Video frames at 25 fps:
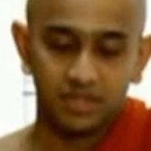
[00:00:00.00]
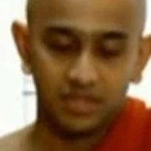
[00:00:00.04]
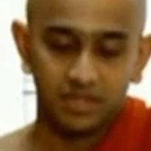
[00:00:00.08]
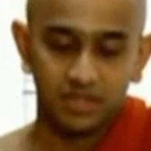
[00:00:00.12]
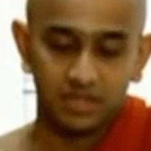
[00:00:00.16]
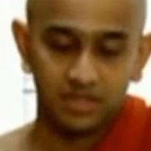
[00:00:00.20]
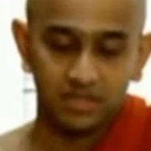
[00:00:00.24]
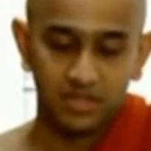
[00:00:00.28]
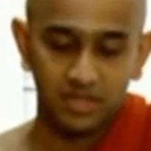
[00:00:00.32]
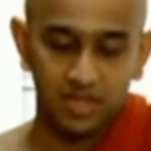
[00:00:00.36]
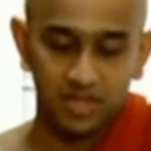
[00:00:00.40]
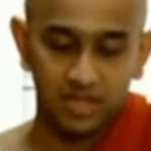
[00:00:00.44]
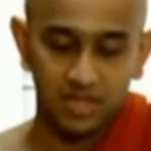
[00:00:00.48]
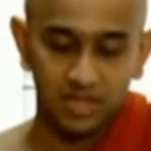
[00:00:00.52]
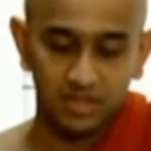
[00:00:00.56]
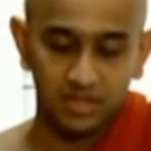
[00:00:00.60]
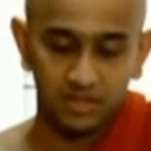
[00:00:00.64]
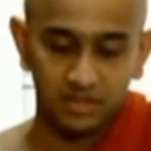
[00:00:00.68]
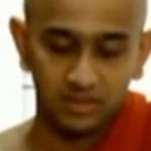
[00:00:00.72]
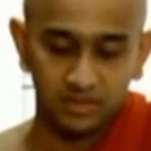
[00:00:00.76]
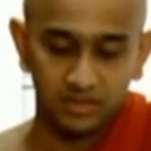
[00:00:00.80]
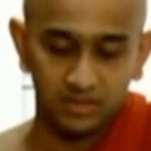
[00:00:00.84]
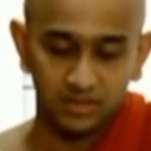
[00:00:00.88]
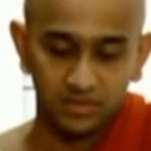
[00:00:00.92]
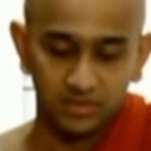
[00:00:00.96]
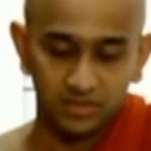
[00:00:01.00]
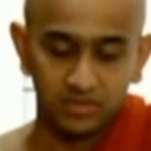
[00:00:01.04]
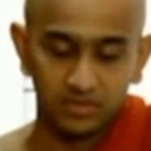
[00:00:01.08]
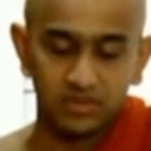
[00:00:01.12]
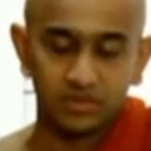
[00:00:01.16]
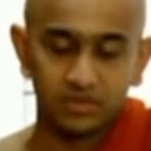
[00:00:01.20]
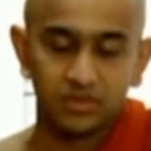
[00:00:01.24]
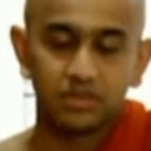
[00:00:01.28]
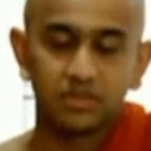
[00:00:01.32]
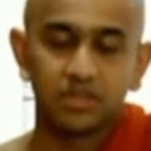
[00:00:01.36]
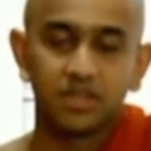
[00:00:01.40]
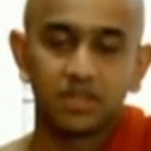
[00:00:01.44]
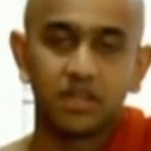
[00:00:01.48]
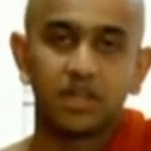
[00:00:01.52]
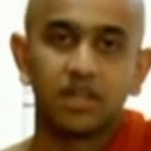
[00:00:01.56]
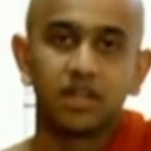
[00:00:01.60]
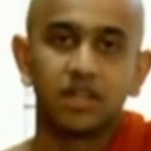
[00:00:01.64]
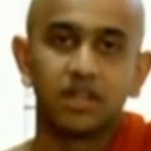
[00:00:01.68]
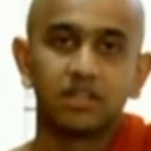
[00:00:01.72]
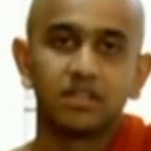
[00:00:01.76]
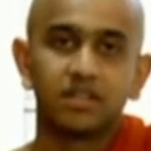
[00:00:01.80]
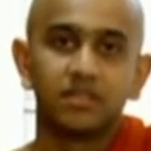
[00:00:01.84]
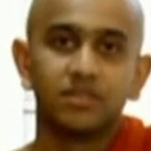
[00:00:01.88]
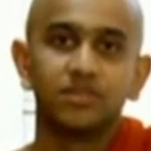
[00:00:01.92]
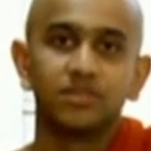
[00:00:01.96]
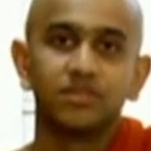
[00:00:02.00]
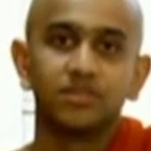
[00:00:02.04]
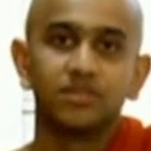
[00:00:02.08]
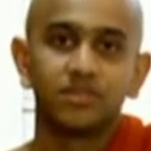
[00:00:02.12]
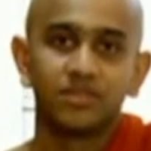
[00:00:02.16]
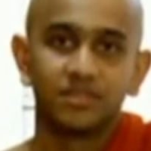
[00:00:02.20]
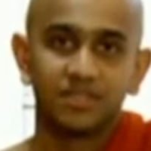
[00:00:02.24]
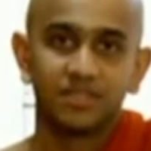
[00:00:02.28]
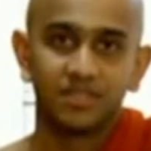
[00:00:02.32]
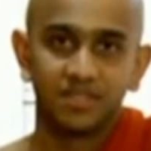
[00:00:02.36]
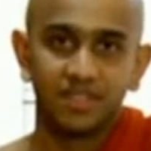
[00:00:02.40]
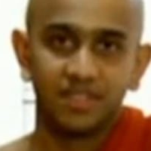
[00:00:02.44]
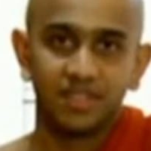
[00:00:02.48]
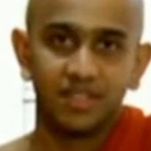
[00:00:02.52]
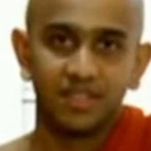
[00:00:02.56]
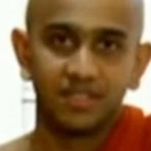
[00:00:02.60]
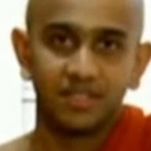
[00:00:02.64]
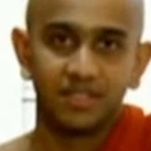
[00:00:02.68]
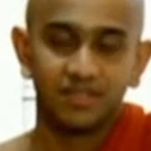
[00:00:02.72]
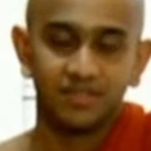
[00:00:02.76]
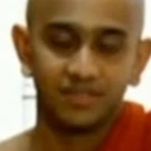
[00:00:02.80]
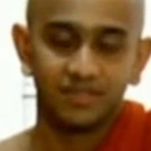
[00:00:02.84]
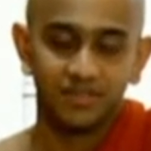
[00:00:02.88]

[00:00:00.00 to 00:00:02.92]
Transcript: Sadhu, sadhu, sadhu.